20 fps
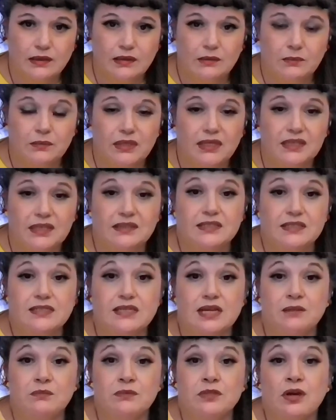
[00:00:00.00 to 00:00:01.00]
But at the
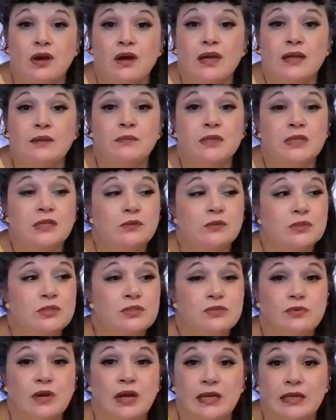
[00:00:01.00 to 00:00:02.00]
same time, he was
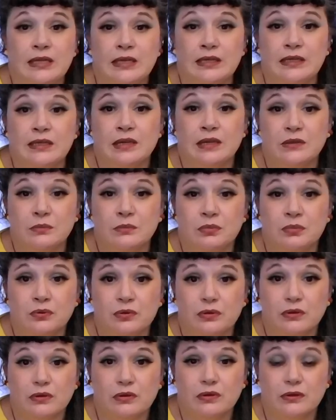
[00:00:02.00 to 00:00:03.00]
writing another book.
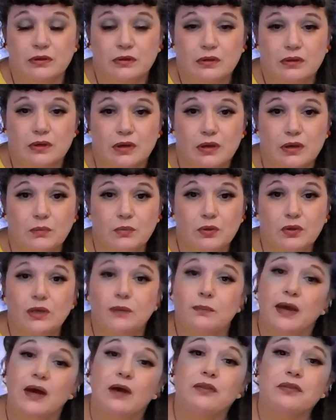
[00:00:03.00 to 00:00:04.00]
A book
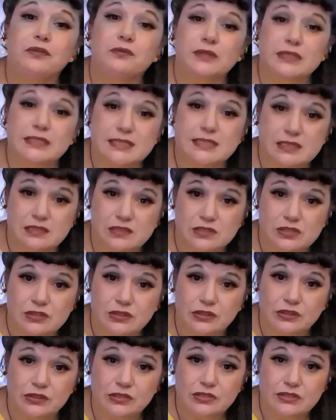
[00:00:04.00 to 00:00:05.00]
about 3
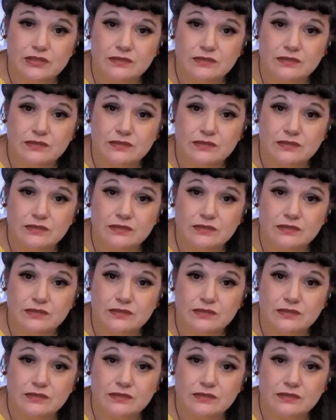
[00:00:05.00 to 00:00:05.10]
sisters.